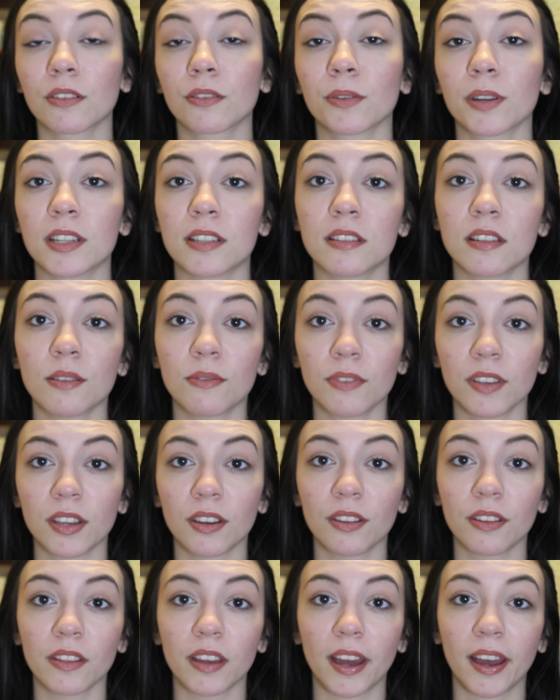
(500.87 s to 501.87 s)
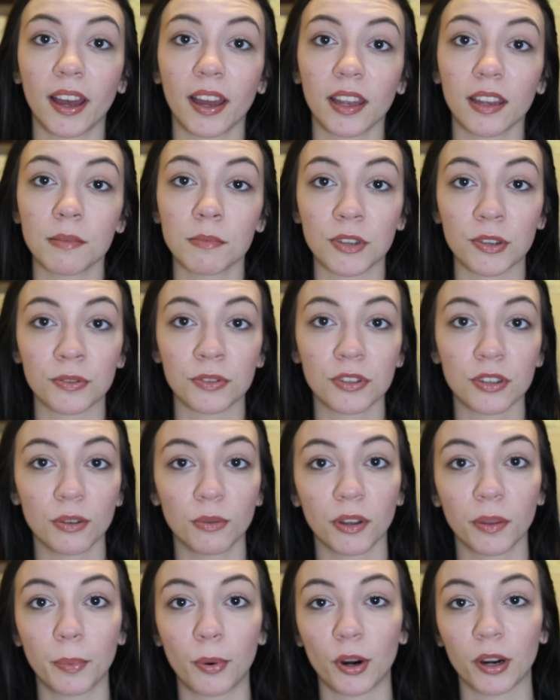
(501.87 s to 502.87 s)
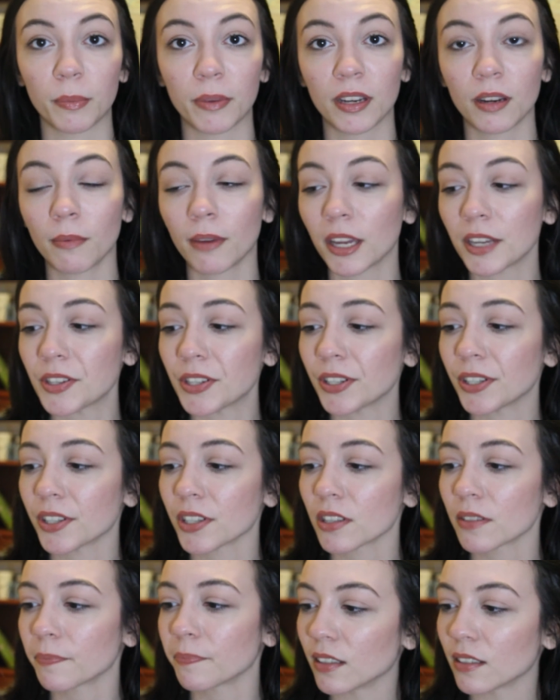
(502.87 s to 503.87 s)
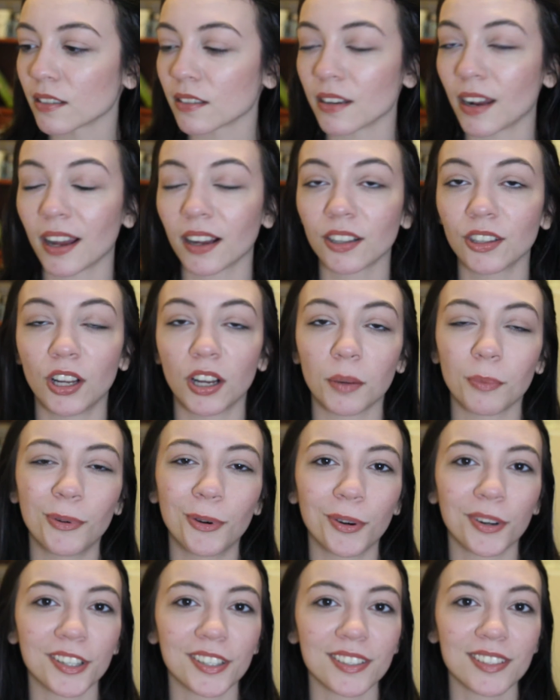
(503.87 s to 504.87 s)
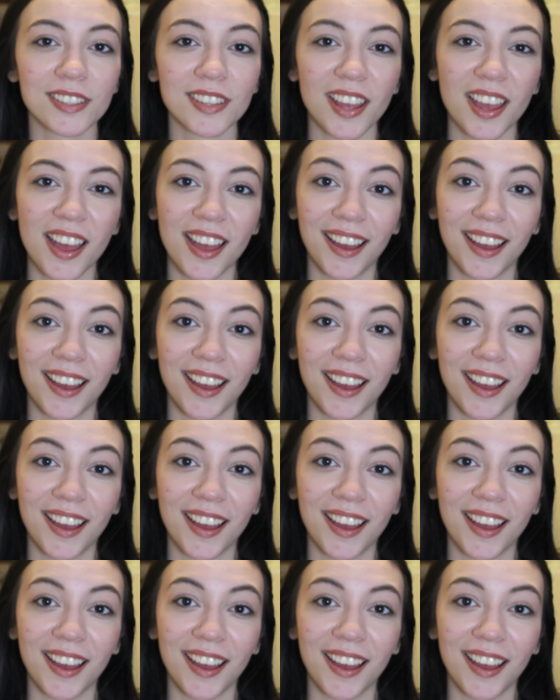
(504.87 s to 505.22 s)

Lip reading: greasy feel that I am used to with pore minimizers. It does not clog pores.